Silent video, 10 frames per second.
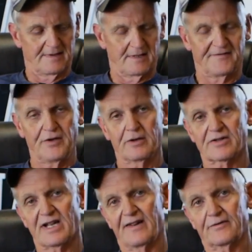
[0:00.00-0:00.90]
A few
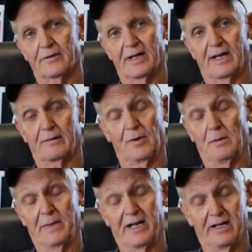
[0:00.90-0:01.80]
years after that, well,
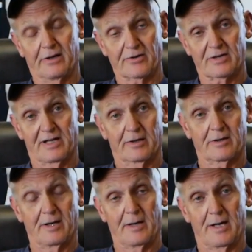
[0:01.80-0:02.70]
many years
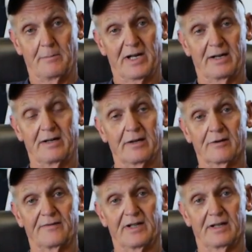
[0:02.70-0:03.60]
later, I met another
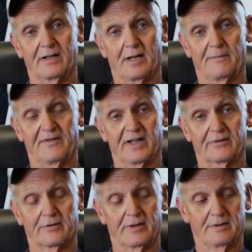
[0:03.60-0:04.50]
Vietnam
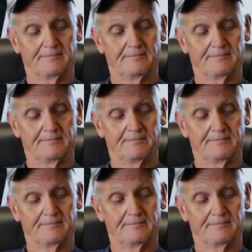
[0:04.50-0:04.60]
veteran.